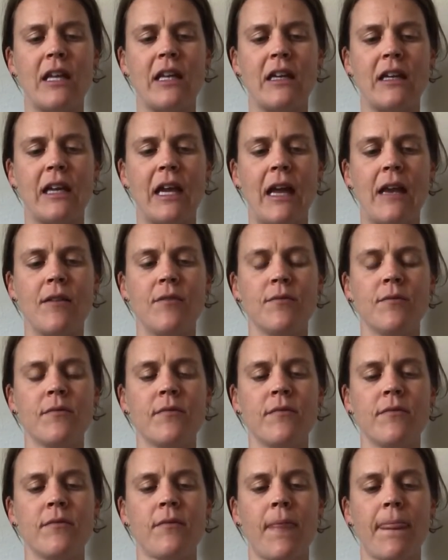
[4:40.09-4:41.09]
again,
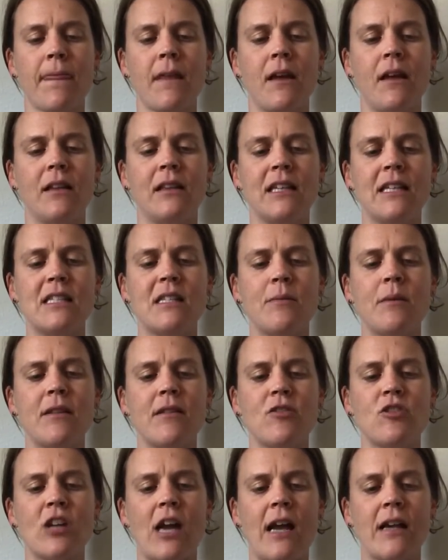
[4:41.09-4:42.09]
Elizabeth
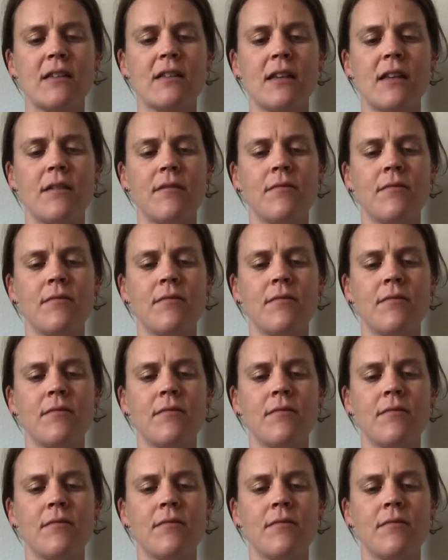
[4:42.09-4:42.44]
Jackson,